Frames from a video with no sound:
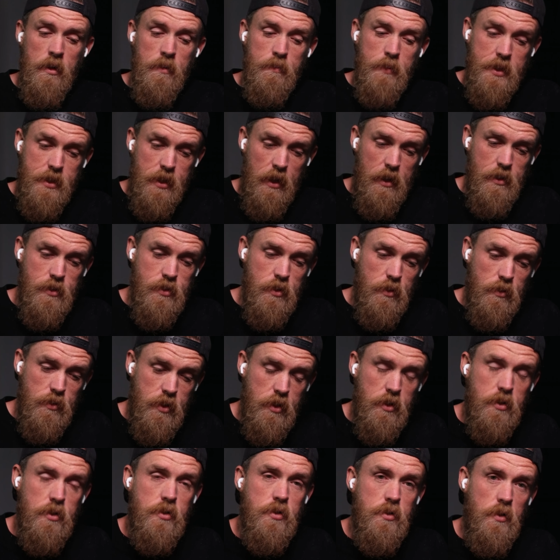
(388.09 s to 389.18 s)
potential
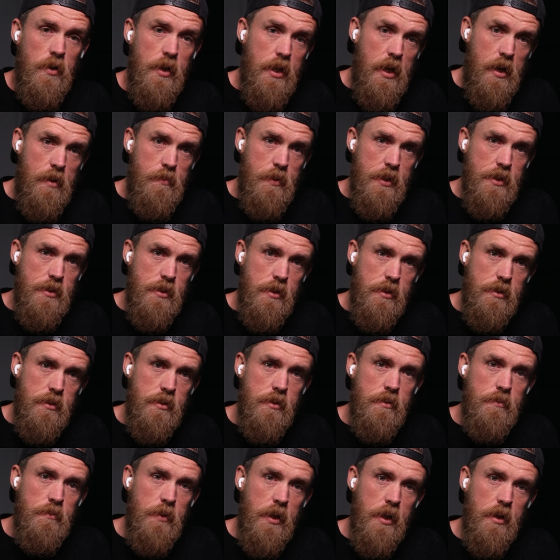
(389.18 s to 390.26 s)
to destroy their business,
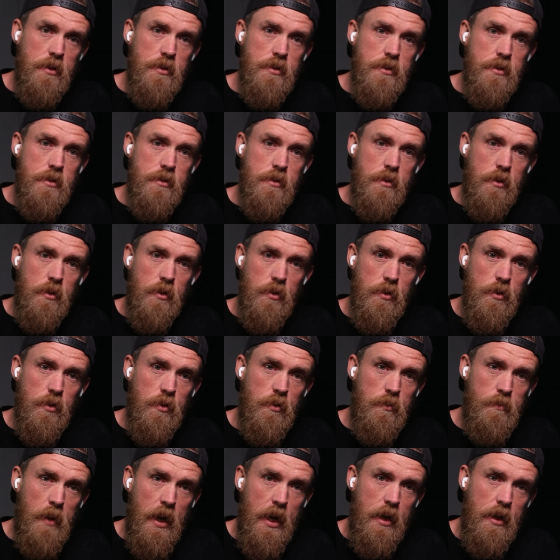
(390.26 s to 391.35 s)
because
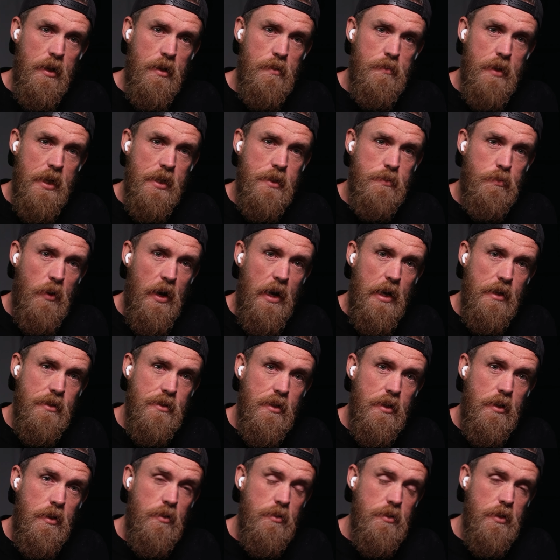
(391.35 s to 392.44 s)
Google making the best browser
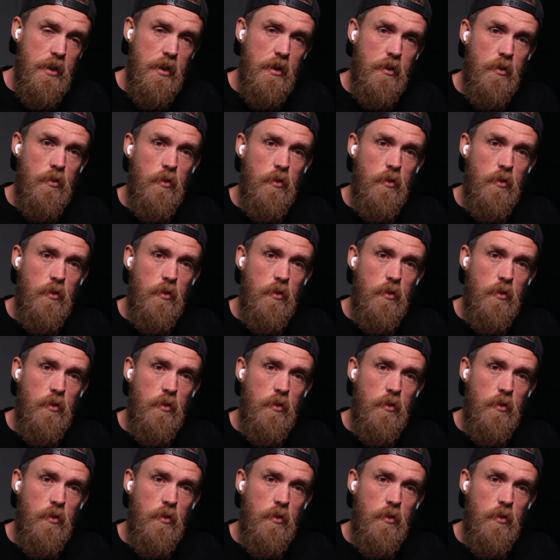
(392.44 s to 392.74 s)
using